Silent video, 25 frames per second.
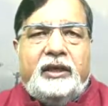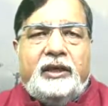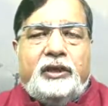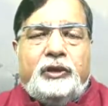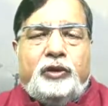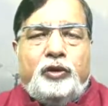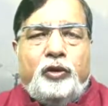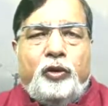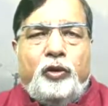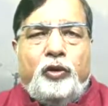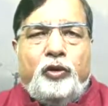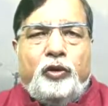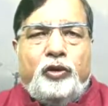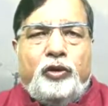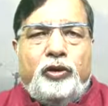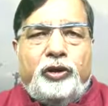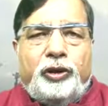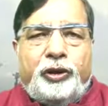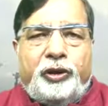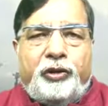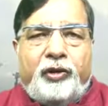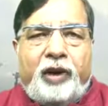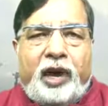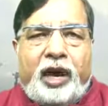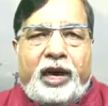So,
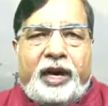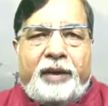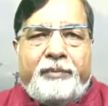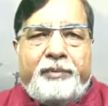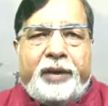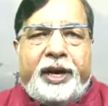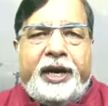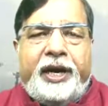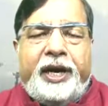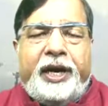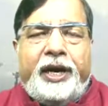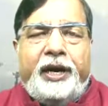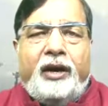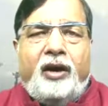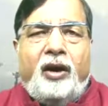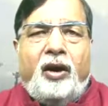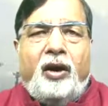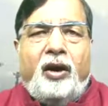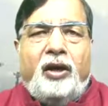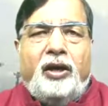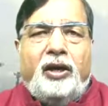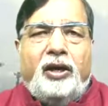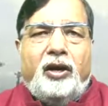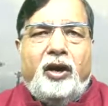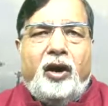you are dependent
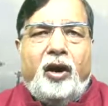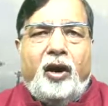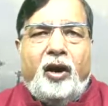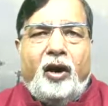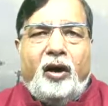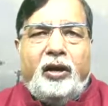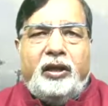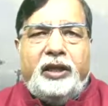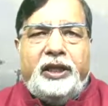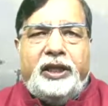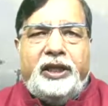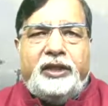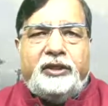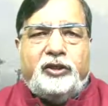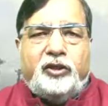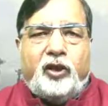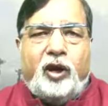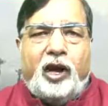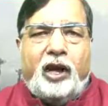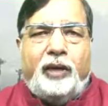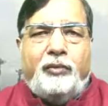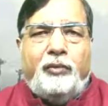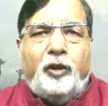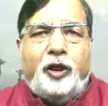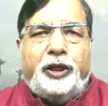on all the
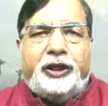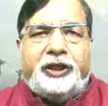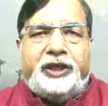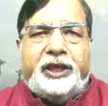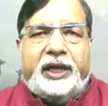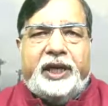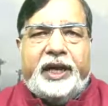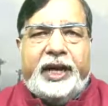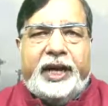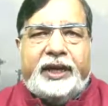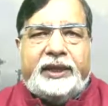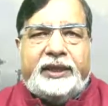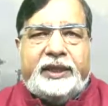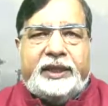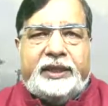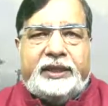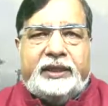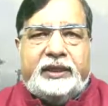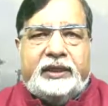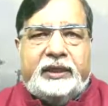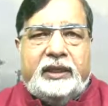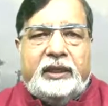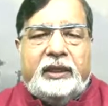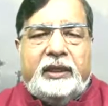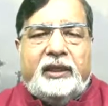soil moisture
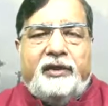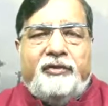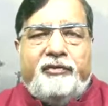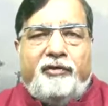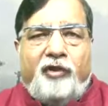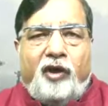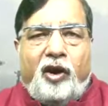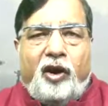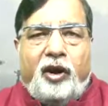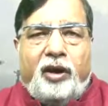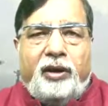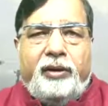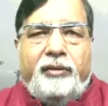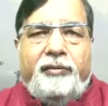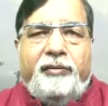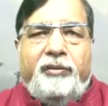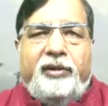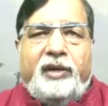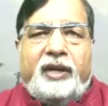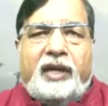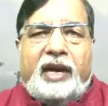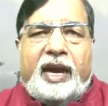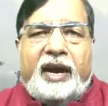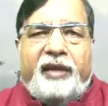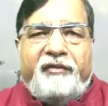gadgets for
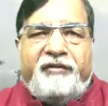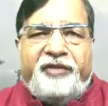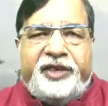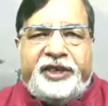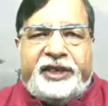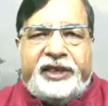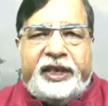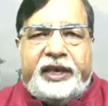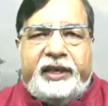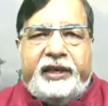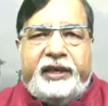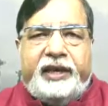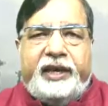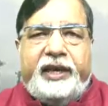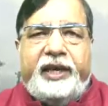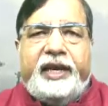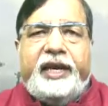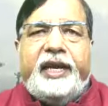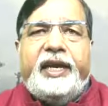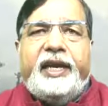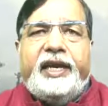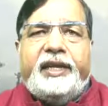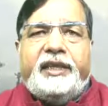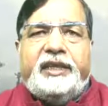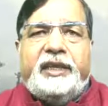efficient
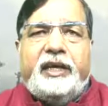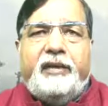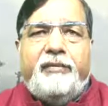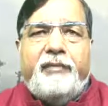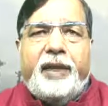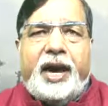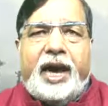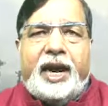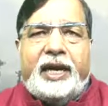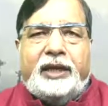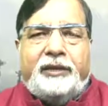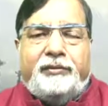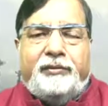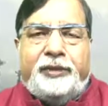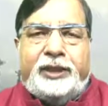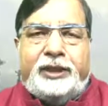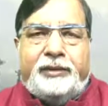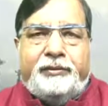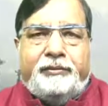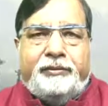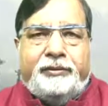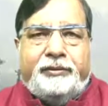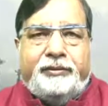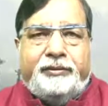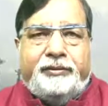irrigation management.